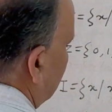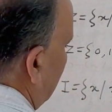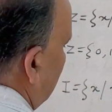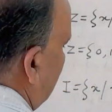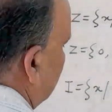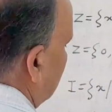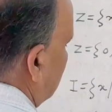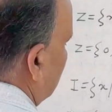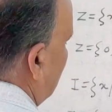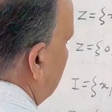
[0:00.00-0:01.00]
is the -1,
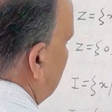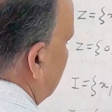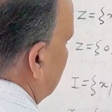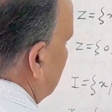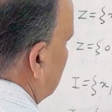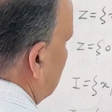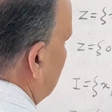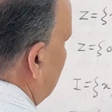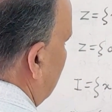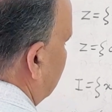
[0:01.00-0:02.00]

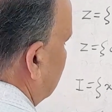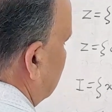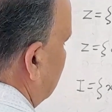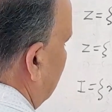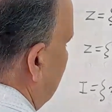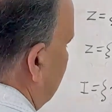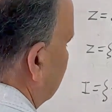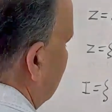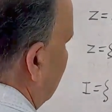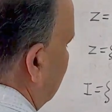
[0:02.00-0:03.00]
-2, -3
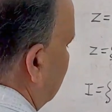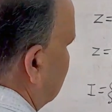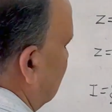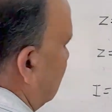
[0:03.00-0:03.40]
like dot dot.